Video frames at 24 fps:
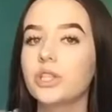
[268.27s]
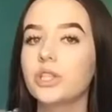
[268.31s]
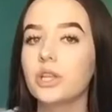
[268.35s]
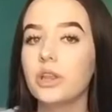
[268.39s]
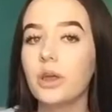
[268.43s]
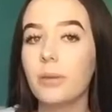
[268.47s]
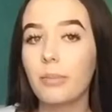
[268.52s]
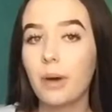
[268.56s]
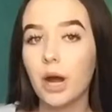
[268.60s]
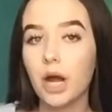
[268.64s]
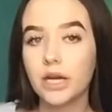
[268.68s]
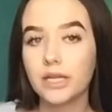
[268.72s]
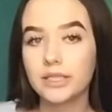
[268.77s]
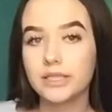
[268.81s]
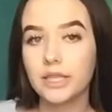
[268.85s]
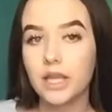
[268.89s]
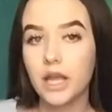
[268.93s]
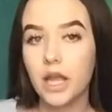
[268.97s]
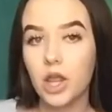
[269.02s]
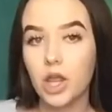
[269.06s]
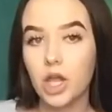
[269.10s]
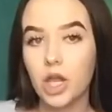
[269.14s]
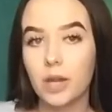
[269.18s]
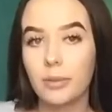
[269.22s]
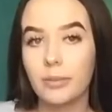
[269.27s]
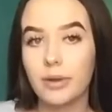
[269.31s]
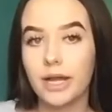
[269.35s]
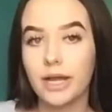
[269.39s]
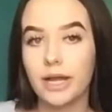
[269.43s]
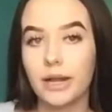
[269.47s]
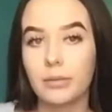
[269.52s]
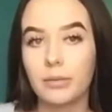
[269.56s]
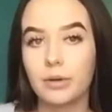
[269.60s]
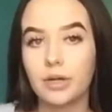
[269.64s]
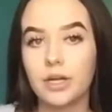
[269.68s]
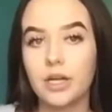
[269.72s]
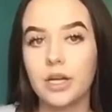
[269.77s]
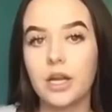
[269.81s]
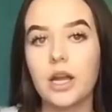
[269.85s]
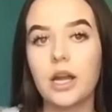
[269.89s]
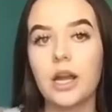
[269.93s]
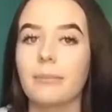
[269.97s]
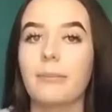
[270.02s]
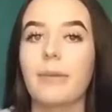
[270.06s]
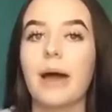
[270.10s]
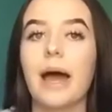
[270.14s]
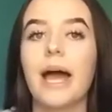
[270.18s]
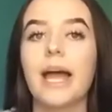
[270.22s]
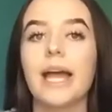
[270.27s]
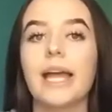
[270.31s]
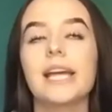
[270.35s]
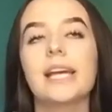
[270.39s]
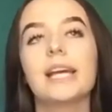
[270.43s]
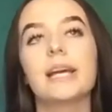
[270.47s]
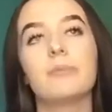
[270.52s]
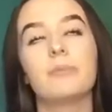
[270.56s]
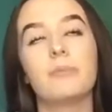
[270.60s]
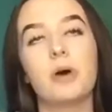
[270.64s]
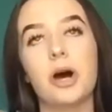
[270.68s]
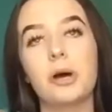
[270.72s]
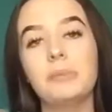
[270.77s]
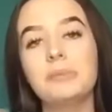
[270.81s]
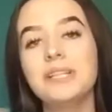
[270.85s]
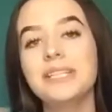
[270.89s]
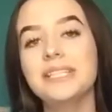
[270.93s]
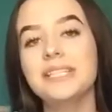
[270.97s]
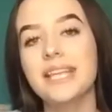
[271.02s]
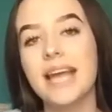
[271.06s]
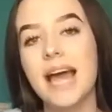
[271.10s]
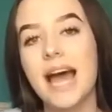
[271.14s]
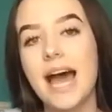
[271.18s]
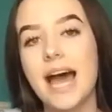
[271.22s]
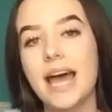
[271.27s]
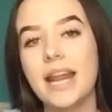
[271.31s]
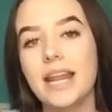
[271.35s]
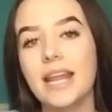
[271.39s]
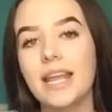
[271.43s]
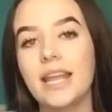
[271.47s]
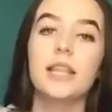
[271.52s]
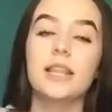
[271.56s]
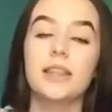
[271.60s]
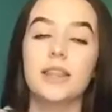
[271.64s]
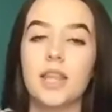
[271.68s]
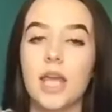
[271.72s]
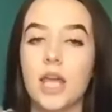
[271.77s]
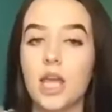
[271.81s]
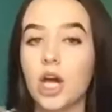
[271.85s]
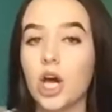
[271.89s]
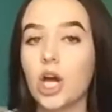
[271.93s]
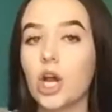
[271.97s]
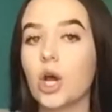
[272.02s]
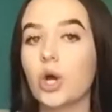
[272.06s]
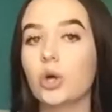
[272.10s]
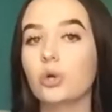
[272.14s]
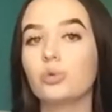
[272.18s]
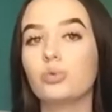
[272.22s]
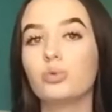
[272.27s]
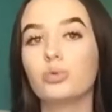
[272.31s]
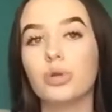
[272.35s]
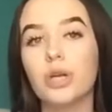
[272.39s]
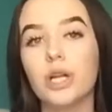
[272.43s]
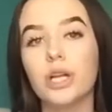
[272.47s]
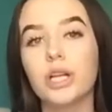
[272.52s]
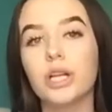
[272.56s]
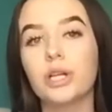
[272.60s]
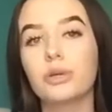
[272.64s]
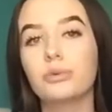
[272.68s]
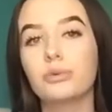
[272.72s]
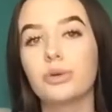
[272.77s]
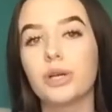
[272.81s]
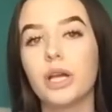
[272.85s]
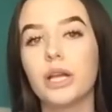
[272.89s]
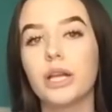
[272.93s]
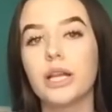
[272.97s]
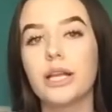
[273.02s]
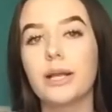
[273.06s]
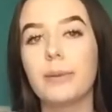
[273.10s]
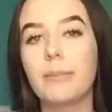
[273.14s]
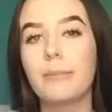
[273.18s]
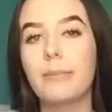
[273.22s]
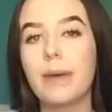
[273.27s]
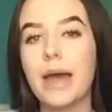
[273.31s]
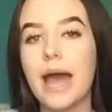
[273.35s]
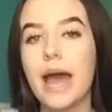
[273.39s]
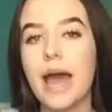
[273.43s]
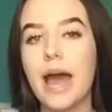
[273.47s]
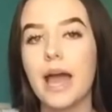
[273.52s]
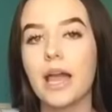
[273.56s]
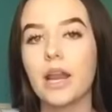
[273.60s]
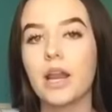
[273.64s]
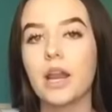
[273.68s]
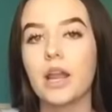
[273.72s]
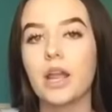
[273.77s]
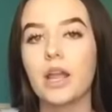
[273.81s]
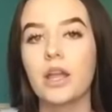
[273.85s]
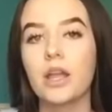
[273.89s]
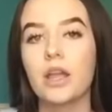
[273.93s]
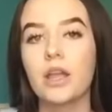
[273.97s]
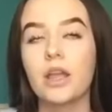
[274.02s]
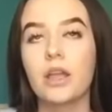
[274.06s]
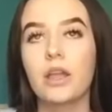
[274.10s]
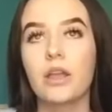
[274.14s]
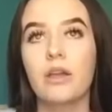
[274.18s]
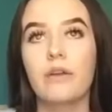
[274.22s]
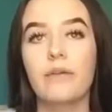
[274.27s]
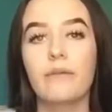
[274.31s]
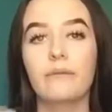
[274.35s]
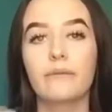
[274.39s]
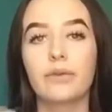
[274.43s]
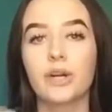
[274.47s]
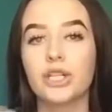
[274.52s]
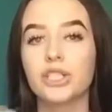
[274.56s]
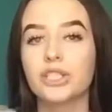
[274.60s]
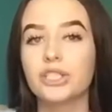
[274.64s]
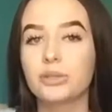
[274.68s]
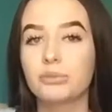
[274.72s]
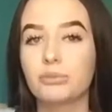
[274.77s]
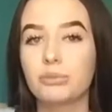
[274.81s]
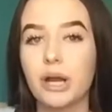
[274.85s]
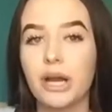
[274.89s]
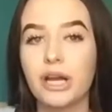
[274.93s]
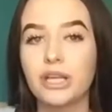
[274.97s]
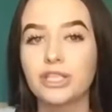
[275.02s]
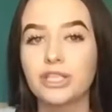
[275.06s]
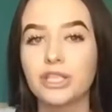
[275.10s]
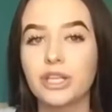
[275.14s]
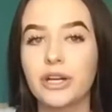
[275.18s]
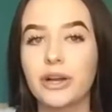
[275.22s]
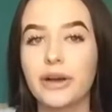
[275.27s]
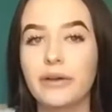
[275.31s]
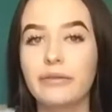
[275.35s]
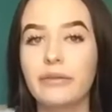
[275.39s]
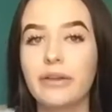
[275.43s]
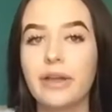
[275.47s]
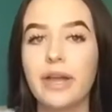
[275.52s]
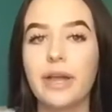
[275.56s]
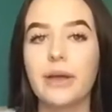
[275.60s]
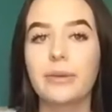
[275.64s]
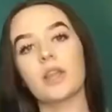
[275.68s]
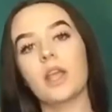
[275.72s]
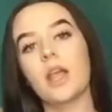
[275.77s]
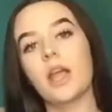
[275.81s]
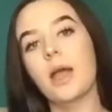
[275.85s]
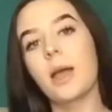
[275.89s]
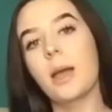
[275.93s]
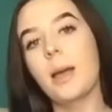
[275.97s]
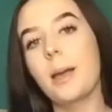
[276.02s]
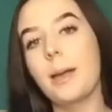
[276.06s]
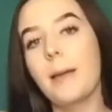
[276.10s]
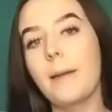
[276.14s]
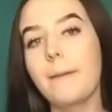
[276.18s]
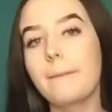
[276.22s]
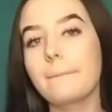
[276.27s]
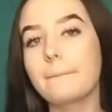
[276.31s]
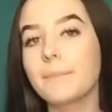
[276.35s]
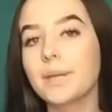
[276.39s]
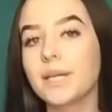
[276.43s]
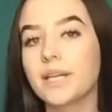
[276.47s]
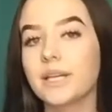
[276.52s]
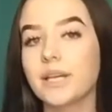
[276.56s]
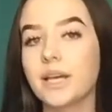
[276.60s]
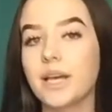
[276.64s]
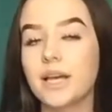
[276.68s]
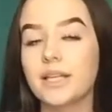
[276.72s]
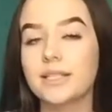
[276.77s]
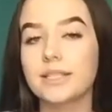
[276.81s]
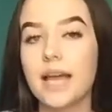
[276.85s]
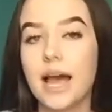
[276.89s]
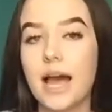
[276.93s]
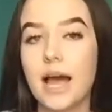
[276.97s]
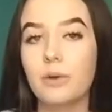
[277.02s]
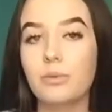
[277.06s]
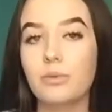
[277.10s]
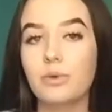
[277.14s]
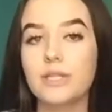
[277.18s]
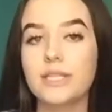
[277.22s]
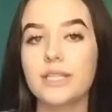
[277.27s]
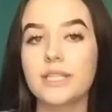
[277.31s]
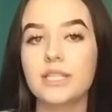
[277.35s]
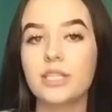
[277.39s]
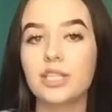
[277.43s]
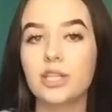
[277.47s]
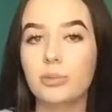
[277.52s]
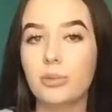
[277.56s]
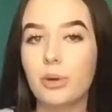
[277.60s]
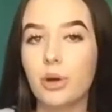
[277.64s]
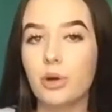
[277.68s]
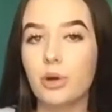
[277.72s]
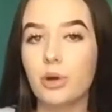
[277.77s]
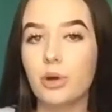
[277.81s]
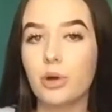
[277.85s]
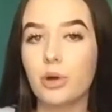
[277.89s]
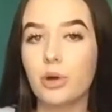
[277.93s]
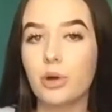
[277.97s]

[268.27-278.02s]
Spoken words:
Went to the park together in my neighborhood. My mom and dad, they got a really, really bad first impression of him because I wasn't.